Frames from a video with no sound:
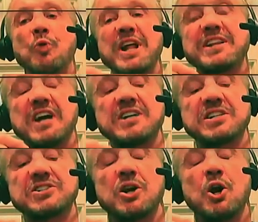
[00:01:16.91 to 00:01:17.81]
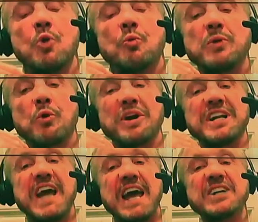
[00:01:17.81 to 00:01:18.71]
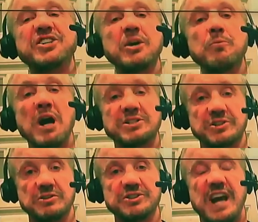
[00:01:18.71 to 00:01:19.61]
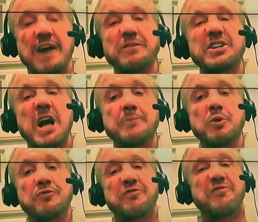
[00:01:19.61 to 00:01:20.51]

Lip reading: What it does is when we're engaging muscles, every time you